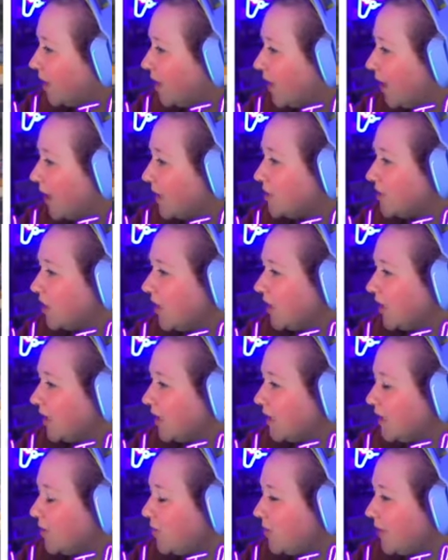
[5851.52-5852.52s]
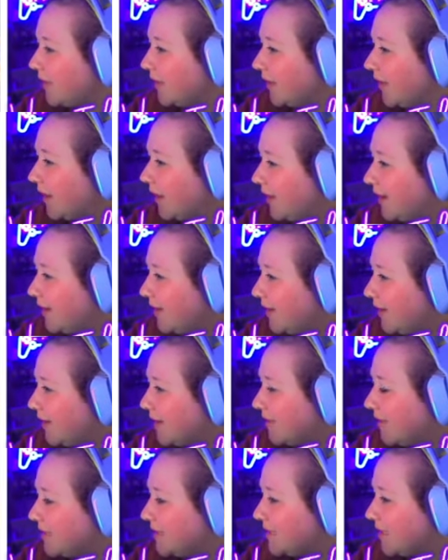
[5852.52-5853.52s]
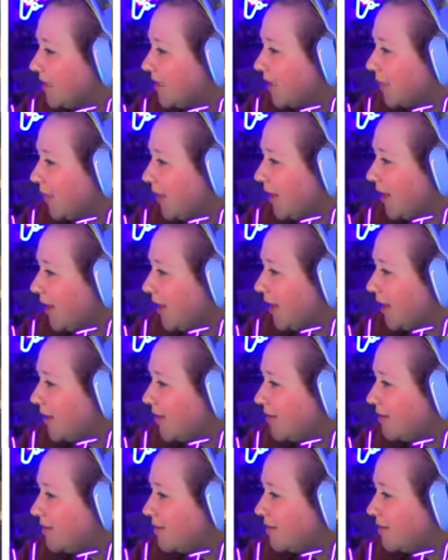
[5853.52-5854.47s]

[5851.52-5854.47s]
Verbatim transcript: Actually, I like that one a lot. That's not that bad.